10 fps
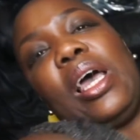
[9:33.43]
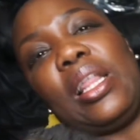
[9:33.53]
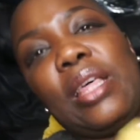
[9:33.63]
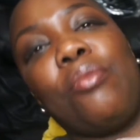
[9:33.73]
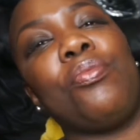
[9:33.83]

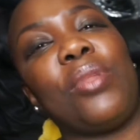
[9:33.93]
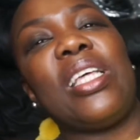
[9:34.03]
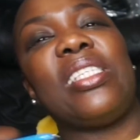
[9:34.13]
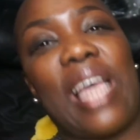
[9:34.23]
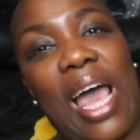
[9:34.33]
And then when
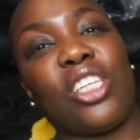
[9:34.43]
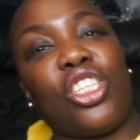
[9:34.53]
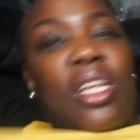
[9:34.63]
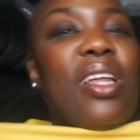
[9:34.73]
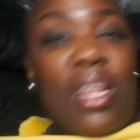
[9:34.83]
they say
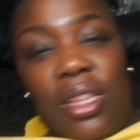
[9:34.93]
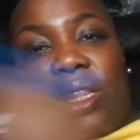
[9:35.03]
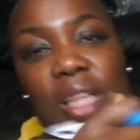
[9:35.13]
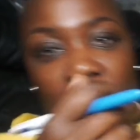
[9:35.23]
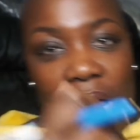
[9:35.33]
action again,
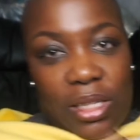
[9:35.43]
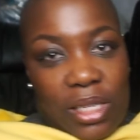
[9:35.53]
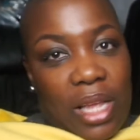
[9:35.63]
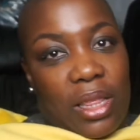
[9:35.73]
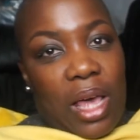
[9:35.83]
then they act
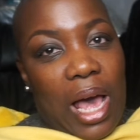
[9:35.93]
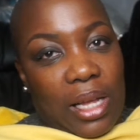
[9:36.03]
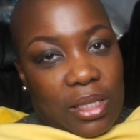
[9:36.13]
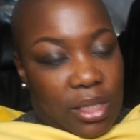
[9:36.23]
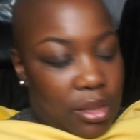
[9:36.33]
like they're
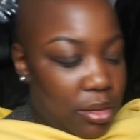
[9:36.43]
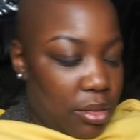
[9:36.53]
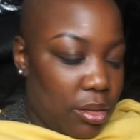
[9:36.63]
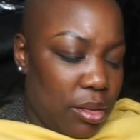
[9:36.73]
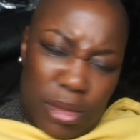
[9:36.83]
acting.
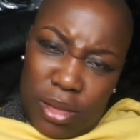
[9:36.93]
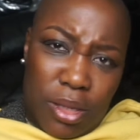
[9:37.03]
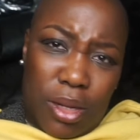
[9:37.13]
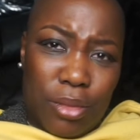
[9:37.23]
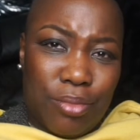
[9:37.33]
You
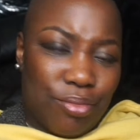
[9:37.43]
know?